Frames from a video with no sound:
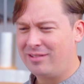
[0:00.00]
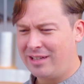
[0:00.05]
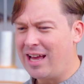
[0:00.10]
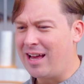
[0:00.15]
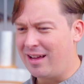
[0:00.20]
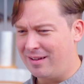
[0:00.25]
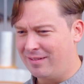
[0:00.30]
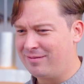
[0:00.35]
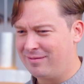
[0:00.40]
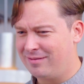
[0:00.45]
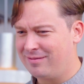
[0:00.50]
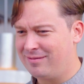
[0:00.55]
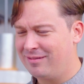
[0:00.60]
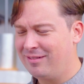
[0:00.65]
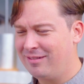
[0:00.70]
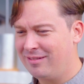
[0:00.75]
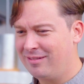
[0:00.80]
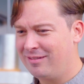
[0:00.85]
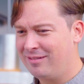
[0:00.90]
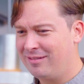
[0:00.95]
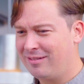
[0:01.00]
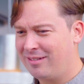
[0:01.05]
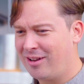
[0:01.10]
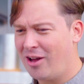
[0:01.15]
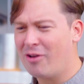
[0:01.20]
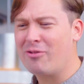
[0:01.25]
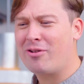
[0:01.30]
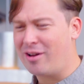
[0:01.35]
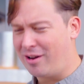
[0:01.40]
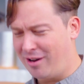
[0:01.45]
Yeah.
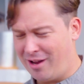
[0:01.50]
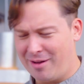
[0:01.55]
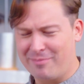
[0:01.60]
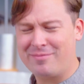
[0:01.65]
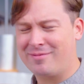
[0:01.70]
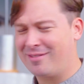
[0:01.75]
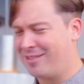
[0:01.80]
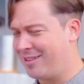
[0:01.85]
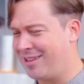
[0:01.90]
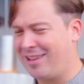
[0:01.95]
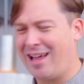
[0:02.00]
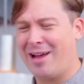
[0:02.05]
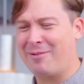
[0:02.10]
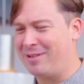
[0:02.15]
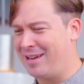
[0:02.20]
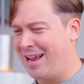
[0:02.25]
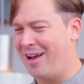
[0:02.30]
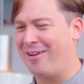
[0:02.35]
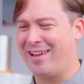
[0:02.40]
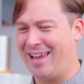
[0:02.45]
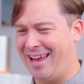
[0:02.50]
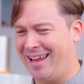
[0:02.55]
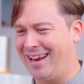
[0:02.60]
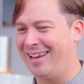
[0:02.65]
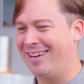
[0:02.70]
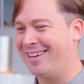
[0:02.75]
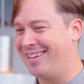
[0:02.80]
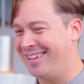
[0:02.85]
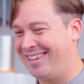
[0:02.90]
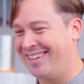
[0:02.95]
Oh, good. I'm glad we now get
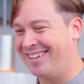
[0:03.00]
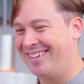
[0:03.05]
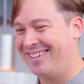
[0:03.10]
it.